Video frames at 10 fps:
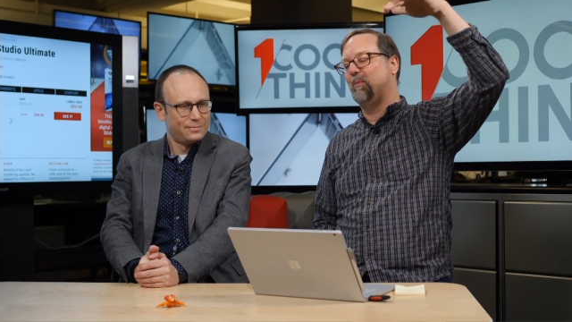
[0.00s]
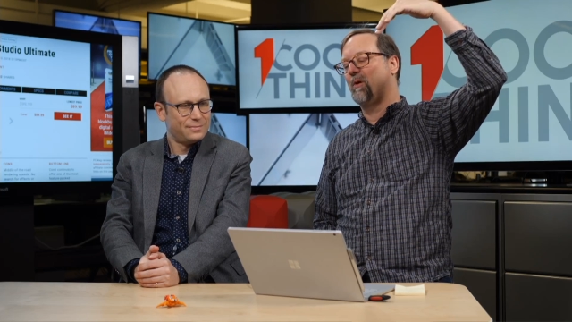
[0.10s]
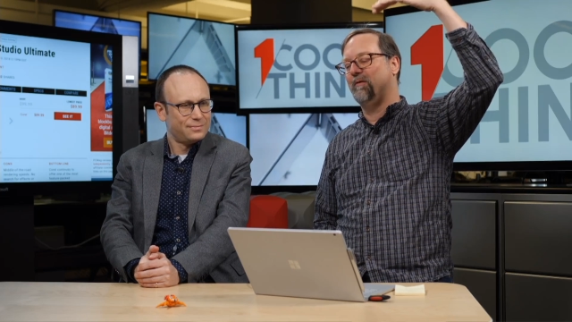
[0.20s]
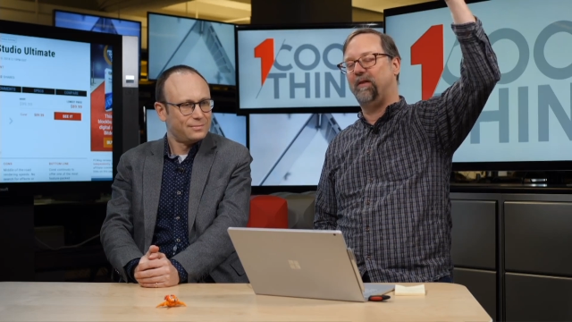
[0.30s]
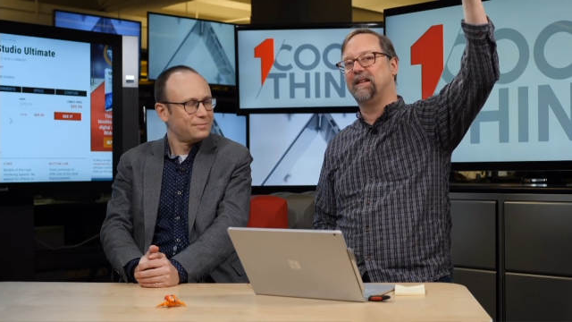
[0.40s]

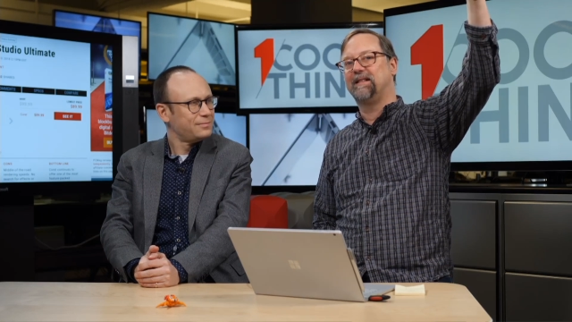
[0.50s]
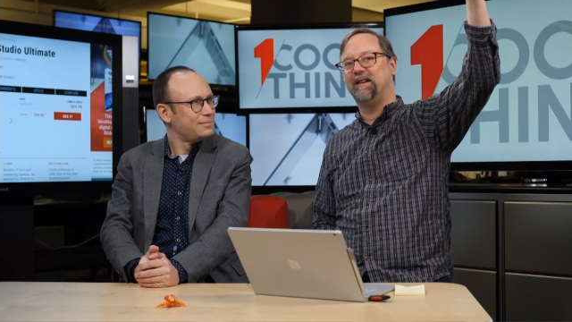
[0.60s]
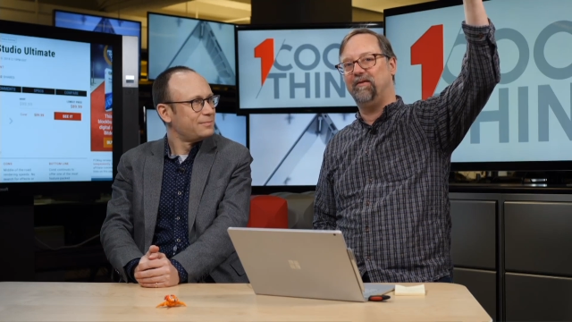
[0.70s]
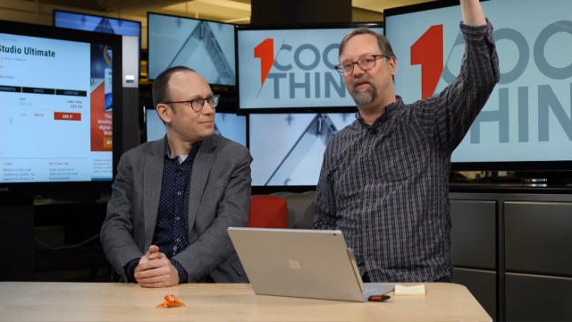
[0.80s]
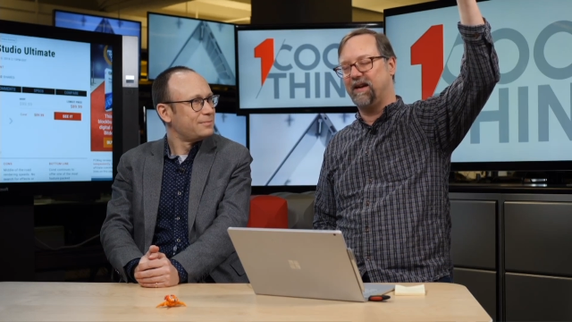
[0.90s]
Speaker 1: more
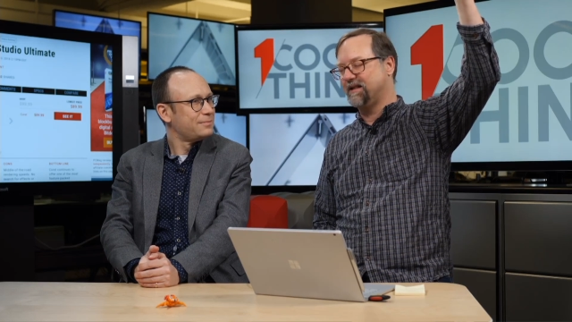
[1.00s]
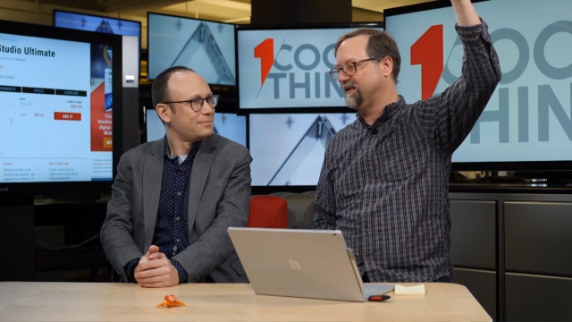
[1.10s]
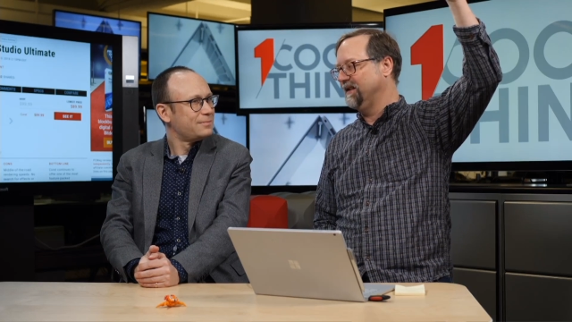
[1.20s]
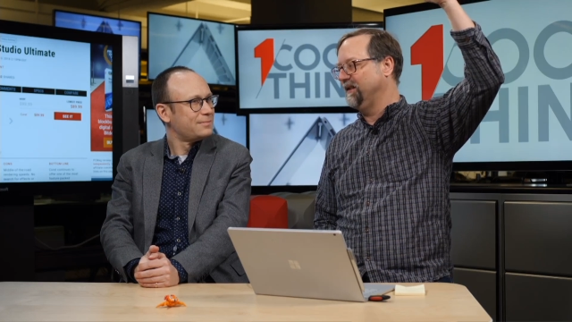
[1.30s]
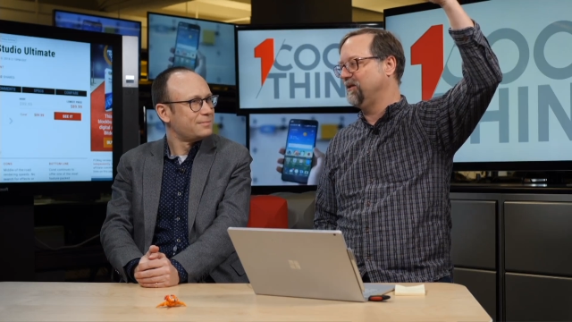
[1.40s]
fancy
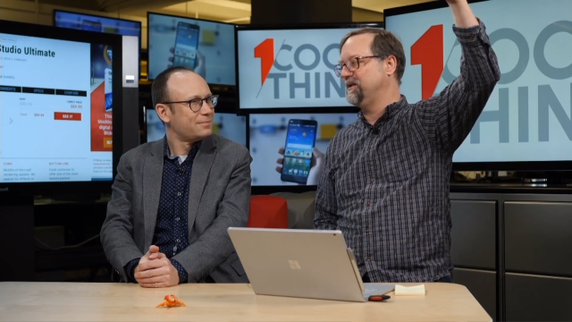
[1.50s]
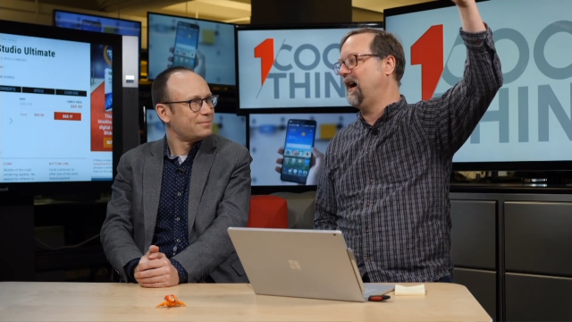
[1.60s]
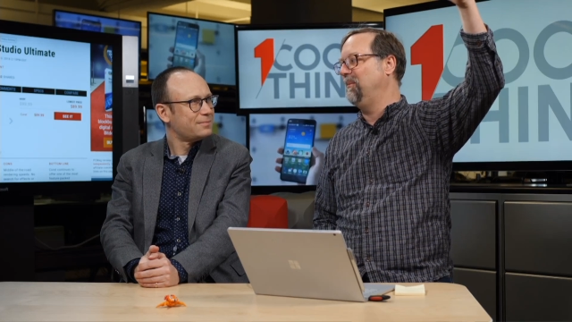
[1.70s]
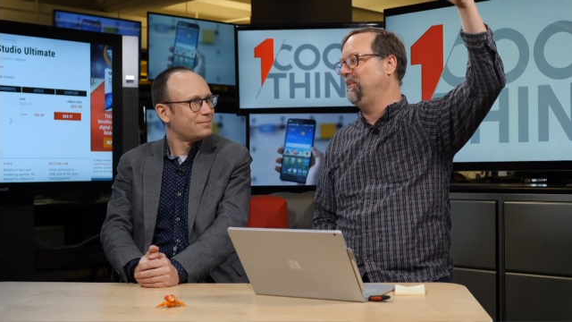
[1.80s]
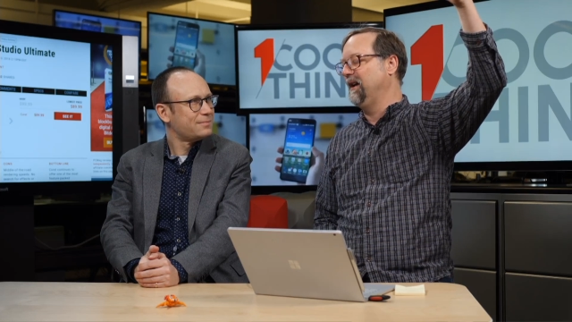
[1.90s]
effects in their
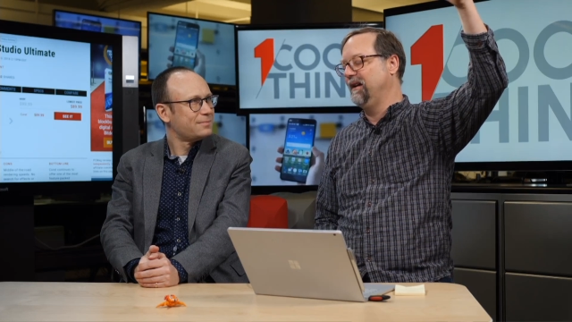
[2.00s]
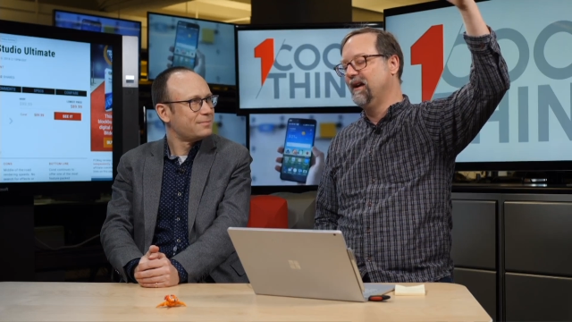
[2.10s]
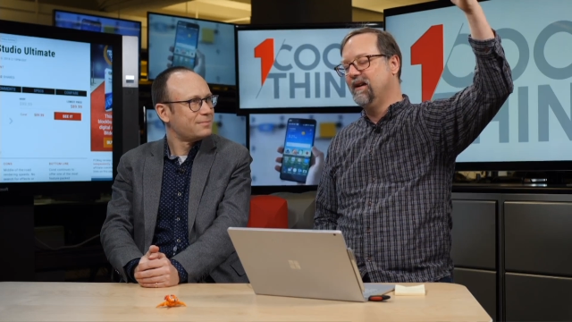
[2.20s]
top end.